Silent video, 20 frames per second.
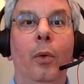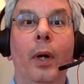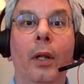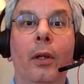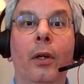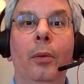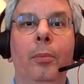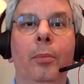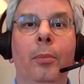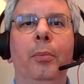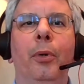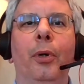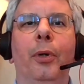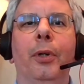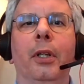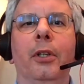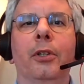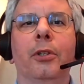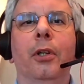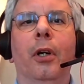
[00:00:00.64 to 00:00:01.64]
Welcome to
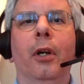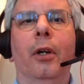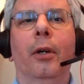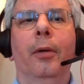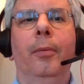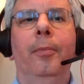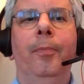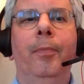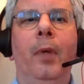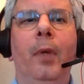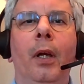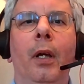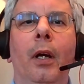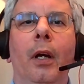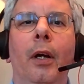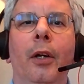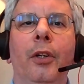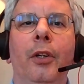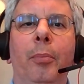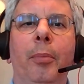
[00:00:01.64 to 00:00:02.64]
Morningstar.
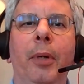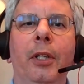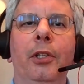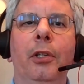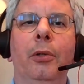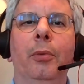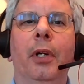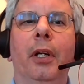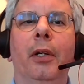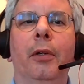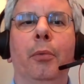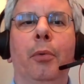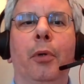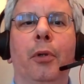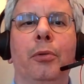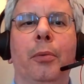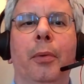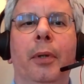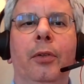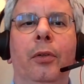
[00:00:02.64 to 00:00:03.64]
An obituary
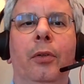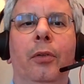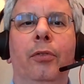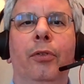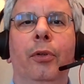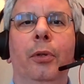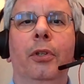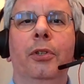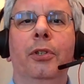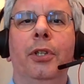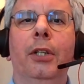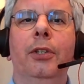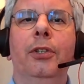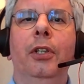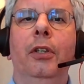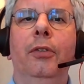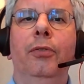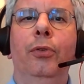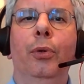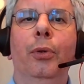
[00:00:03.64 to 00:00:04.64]
was written for the
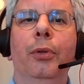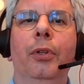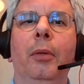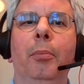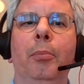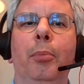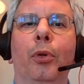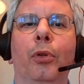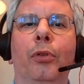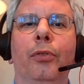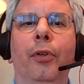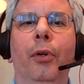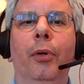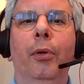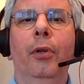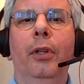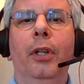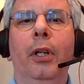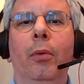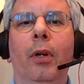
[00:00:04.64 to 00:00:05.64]
60-40
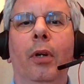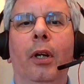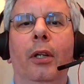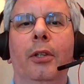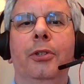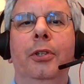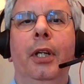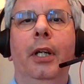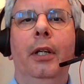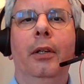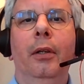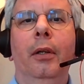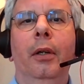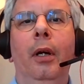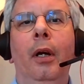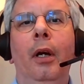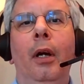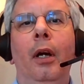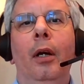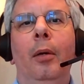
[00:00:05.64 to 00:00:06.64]
portfolio last year,
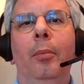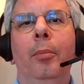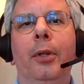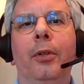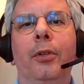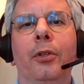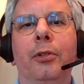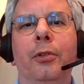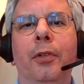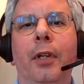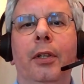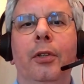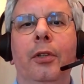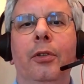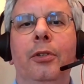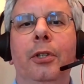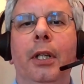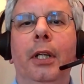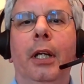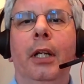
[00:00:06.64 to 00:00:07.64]
but the
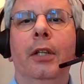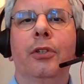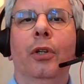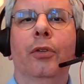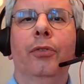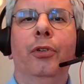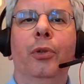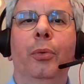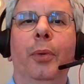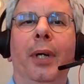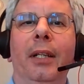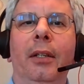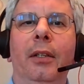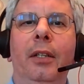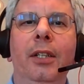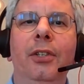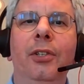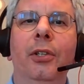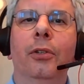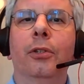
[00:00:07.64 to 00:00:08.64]
strategy is off to a
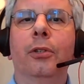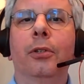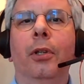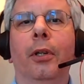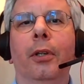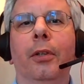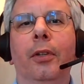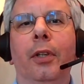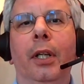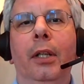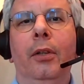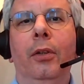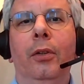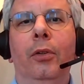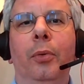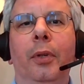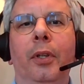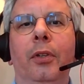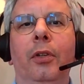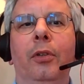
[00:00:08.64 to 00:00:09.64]
decent start in
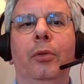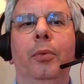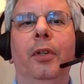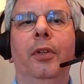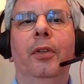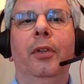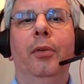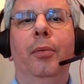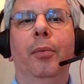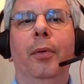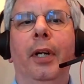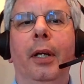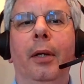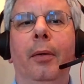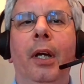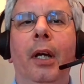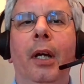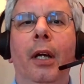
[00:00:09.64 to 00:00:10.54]
2023.